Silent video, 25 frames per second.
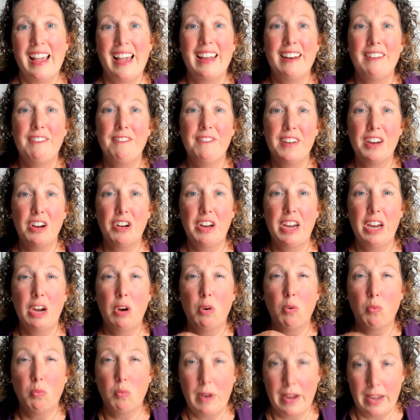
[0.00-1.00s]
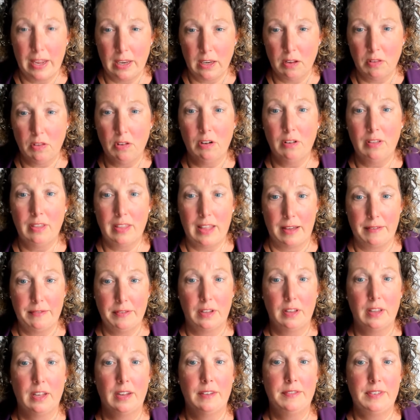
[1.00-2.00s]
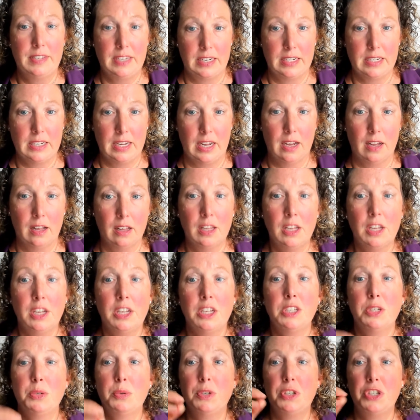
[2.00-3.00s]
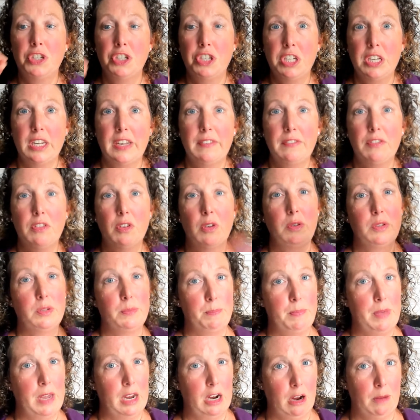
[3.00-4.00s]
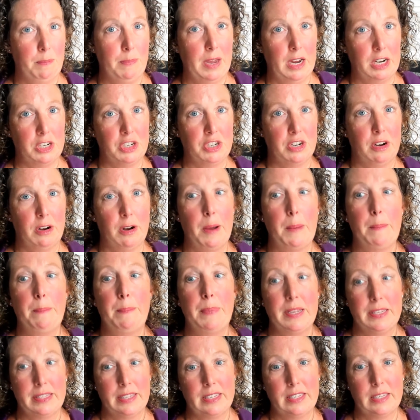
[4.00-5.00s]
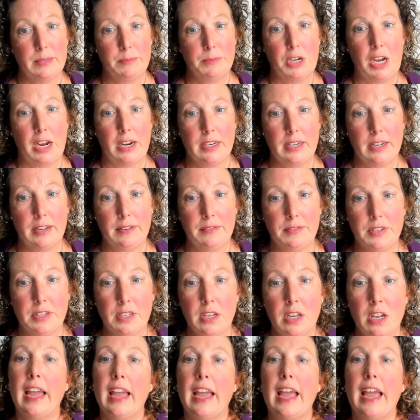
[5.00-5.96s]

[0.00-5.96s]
at a very granular level of detail to achieve those bigger picture business objectives.